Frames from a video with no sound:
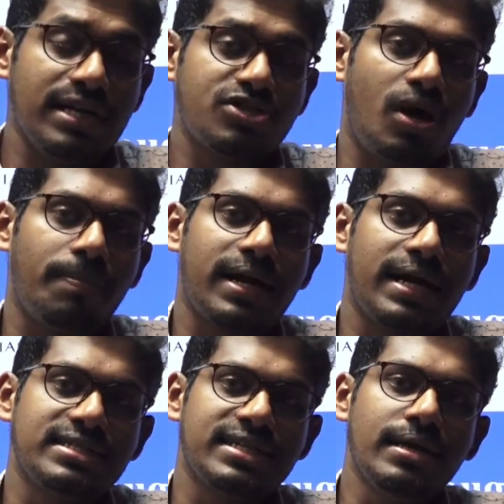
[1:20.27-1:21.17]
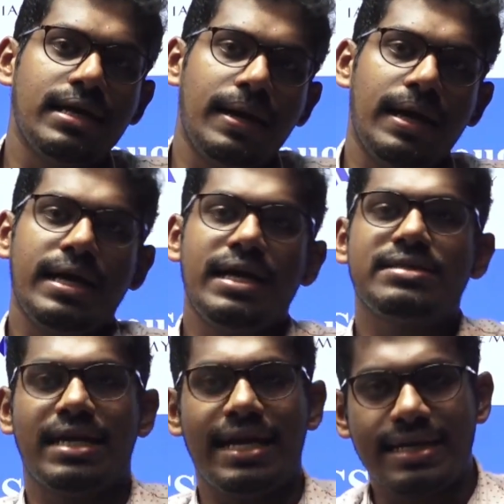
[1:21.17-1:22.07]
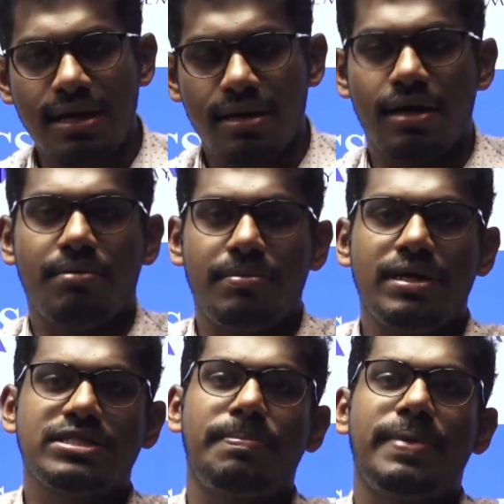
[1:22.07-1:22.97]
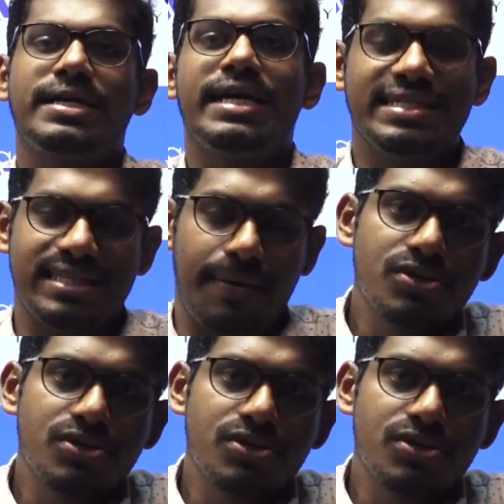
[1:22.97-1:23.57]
comprehension is a bit easy.